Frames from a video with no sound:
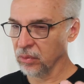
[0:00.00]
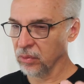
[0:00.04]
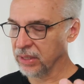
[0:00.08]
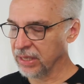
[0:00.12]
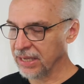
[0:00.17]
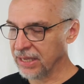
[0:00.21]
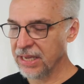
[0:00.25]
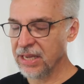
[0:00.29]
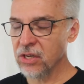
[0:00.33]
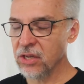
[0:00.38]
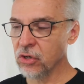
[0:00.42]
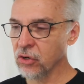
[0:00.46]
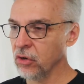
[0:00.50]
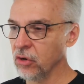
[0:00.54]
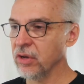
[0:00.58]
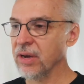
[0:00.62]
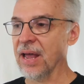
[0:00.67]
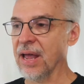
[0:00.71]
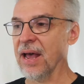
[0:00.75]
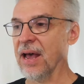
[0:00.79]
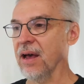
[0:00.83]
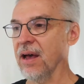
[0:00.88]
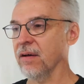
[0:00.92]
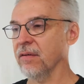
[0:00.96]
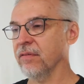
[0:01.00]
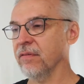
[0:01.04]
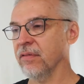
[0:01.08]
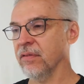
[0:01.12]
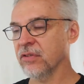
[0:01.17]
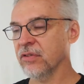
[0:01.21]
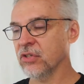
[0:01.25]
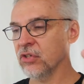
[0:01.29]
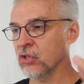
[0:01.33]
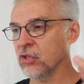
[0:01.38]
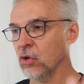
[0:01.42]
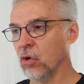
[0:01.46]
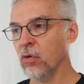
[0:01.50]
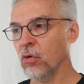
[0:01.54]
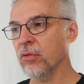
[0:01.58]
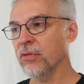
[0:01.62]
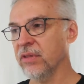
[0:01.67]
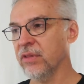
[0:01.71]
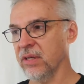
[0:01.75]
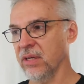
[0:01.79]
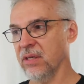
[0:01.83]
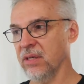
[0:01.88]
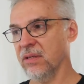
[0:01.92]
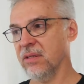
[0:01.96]
He could have
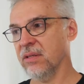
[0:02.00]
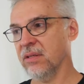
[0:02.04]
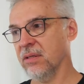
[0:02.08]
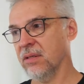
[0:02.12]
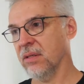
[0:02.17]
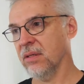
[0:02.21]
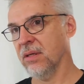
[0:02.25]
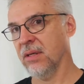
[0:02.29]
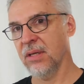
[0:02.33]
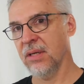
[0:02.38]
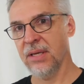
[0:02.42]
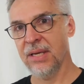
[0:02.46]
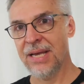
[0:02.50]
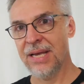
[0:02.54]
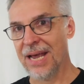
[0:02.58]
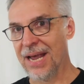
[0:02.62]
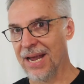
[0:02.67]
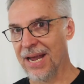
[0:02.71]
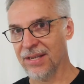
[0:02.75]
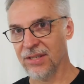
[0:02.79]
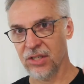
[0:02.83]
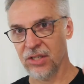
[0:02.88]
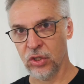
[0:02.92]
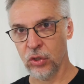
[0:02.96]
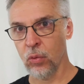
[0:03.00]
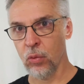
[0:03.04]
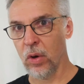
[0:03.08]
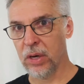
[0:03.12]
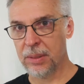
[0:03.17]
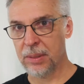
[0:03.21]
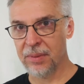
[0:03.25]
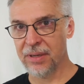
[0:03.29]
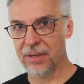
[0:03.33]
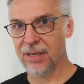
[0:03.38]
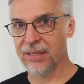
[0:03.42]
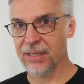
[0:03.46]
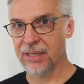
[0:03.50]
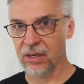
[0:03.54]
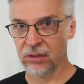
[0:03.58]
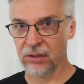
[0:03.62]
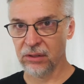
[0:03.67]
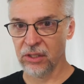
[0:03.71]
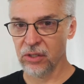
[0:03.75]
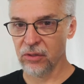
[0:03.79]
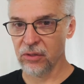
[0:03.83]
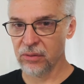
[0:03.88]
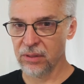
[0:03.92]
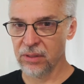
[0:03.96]
sold this as a 20-minute
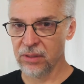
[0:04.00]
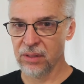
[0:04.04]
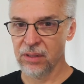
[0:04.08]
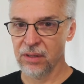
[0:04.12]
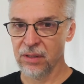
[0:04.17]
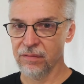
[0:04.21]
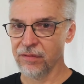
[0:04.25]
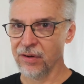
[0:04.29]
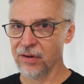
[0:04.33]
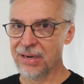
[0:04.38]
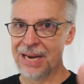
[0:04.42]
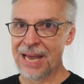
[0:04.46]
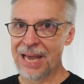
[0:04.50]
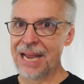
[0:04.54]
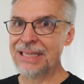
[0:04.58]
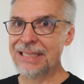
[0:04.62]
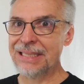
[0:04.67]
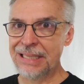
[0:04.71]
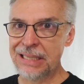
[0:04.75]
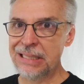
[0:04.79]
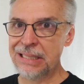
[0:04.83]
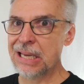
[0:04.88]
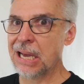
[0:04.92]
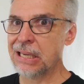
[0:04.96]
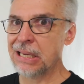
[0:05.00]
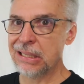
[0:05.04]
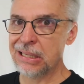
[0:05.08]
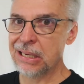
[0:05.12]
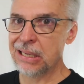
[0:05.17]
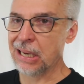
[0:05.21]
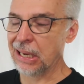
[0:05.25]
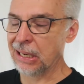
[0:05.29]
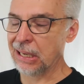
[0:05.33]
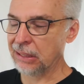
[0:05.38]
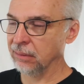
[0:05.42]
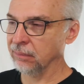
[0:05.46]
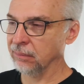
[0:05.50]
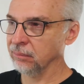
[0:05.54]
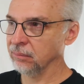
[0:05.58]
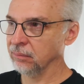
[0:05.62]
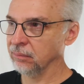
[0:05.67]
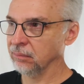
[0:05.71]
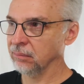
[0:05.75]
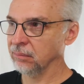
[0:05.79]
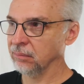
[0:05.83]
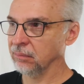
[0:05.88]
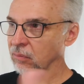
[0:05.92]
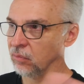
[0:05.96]
download for $19.99,
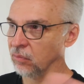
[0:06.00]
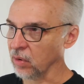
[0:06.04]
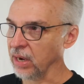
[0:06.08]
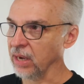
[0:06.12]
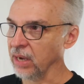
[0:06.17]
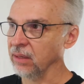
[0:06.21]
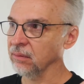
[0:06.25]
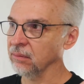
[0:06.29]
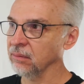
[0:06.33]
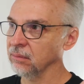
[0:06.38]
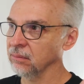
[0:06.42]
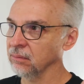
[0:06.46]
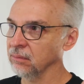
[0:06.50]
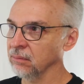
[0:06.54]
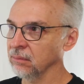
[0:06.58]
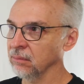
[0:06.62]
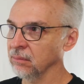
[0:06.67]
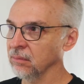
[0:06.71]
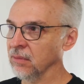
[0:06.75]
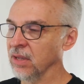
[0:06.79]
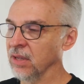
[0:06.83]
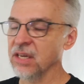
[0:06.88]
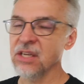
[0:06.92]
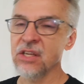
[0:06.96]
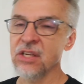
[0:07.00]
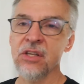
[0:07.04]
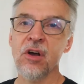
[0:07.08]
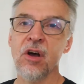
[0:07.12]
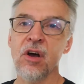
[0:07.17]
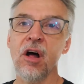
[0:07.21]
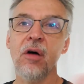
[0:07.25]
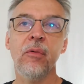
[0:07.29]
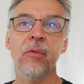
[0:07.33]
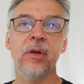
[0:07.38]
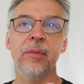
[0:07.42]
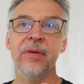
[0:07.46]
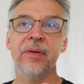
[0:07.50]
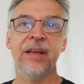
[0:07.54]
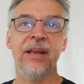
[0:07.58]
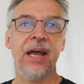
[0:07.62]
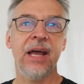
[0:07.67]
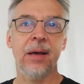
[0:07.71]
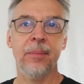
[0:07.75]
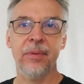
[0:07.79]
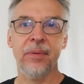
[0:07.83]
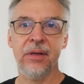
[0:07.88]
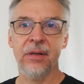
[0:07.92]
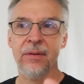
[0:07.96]
right? And y'all would have been
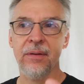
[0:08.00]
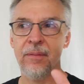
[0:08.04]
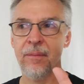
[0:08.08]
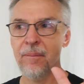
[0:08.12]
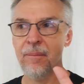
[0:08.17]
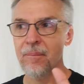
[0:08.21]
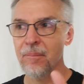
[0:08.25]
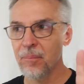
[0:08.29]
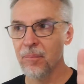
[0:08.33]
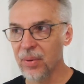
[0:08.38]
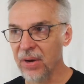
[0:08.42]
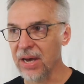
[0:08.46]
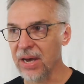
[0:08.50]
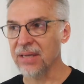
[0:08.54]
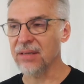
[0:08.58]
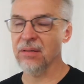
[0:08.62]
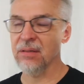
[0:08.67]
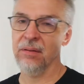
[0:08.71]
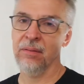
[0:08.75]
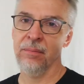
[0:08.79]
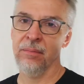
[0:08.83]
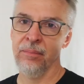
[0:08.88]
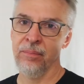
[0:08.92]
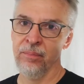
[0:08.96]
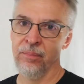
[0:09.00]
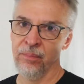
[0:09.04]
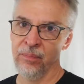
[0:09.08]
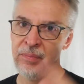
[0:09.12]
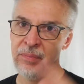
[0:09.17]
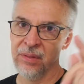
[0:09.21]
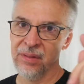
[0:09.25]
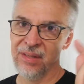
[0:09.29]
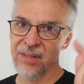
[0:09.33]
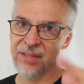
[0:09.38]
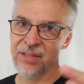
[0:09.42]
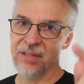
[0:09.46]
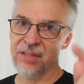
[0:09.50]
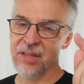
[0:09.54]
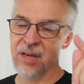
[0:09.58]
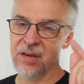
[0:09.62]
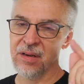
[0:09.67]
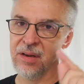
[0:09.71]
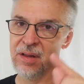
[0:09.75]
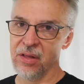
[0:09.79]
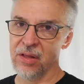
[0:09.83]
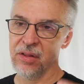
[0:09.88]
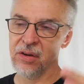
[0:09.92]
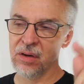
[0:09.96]
happy. But this is
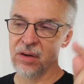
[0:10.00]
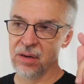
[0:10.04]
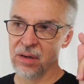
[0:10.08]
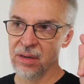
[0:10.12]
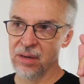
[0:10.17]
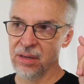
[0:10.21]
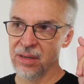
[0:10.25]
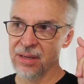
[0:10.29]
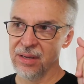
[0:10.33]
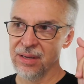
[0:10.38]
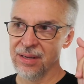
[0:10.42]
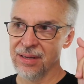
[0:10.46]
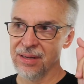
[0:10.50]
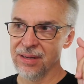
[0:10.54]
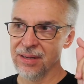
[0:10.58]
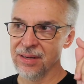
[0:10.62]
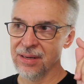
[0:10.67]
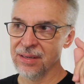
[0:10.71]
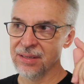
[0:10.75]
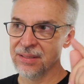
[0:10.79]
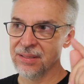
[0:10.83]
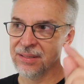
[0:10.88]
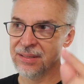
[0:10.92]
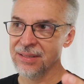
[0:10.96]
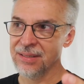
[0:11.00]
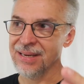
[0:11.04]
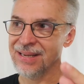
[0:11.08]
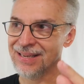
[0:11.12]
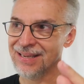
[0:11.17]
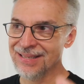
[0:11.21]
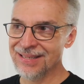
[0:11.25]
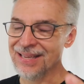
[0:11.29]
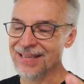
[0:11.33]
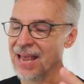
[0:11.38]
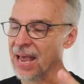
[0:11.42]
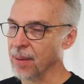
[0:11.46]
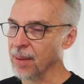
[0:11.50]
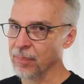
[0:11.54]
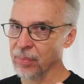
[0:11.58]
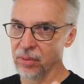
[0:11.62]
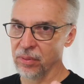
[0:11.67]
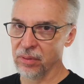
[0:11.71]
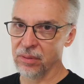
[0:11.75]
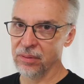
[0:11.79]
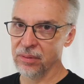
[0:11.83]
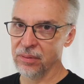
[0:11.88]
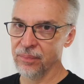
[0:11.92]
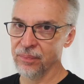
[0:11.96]
another
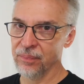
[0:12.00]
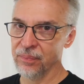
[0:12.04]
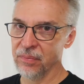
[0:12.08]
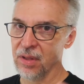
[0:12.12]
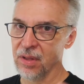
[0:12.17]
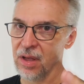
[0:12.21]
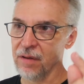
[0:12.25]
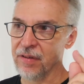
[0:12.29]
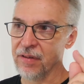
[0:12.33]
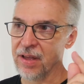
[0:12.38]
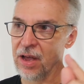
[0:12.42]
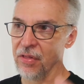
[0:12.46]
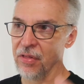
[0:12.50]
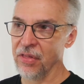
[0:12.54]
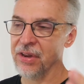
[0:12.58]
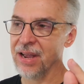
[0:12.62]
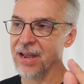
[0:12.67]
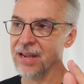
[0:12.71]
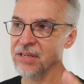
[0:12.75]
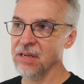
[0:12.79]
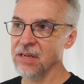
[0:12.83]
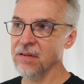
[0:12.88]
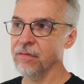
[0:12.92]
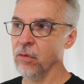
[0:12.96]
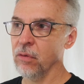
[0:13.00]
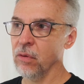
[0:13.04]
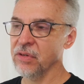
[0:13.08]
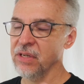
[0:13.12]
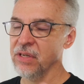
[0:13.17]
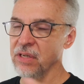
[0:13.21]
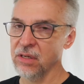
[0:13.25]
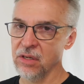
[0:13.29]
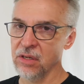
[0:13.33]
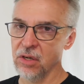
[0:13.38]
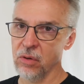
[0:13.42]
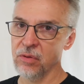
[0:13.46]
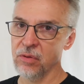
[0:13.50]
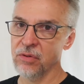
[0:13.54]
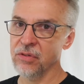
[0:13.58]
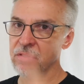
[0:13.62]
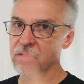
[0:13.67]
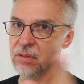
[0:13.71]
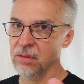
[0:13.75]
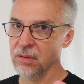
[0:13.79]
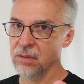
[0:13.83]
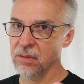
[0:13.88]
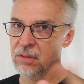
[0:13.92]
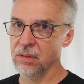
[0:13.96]
example of how the 1914
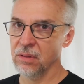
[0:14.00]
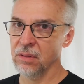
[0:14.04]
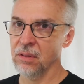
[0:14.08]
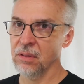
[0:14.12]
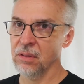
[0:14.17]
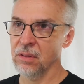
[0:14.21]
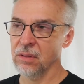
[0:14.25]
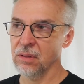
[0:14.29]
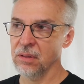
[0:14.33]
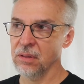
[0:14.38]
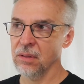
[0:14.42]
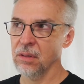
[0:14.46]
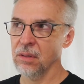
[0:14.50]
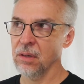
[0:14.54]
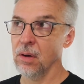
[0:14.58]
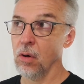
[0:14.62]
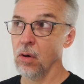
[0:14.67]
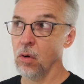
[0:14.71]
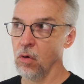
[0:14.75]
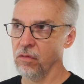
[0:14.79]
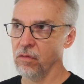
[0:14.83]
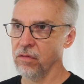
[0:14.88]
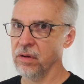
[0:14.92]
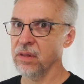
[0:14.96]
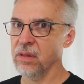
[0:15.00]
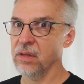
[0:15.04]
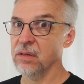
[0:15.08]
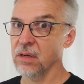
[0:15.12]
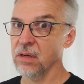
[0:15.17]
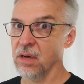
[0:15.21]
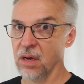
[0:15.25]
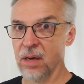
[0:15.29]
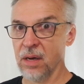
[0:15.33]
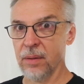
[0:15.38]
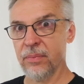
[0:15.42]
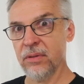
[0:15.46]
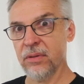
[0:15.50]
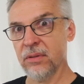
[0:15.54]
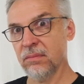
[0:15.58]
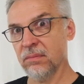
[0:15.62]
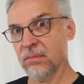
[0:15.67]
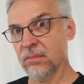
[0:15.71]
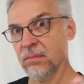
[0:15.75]
goes over the top,